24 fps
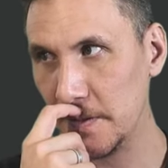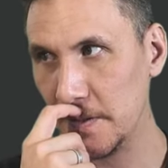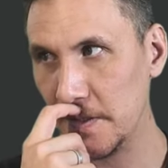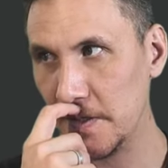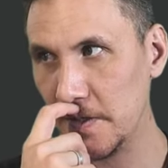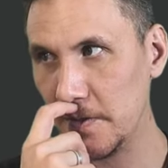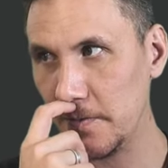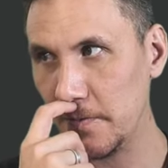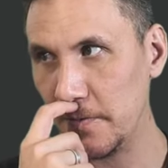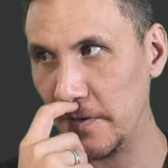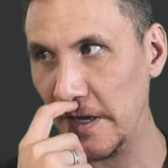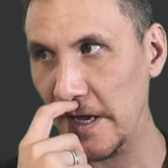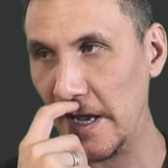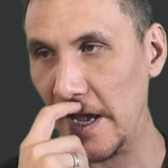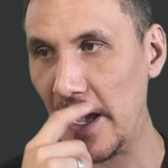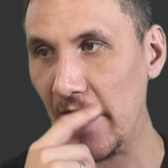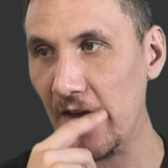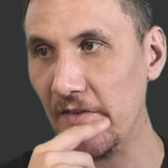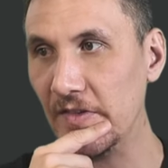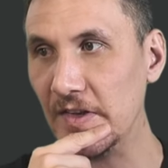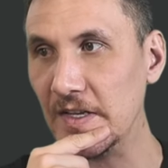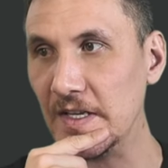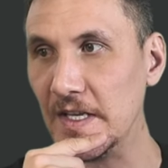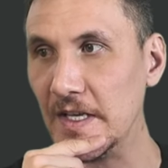We
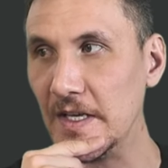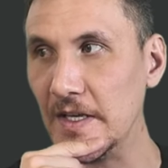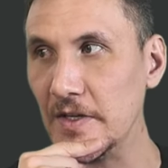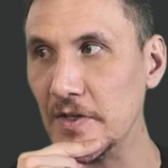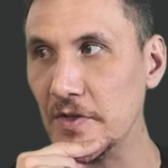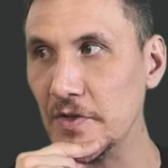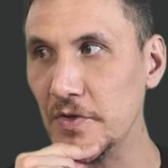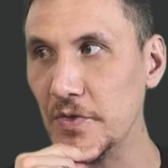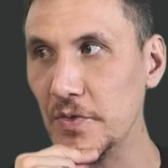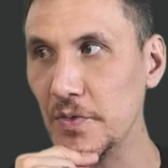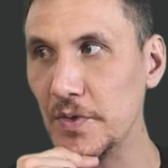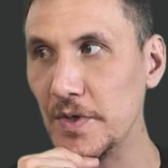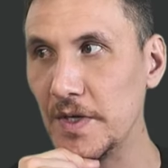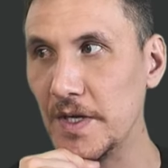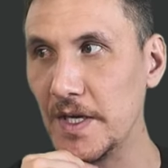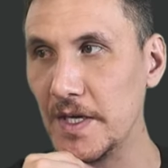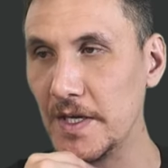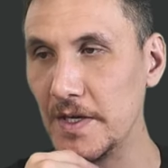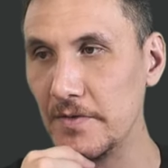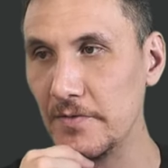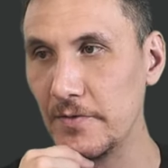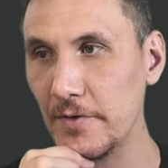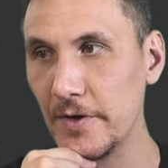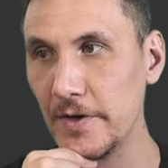have an issue
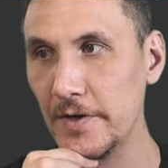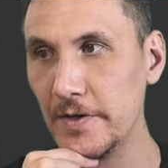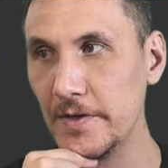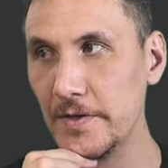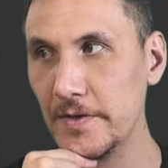key, right?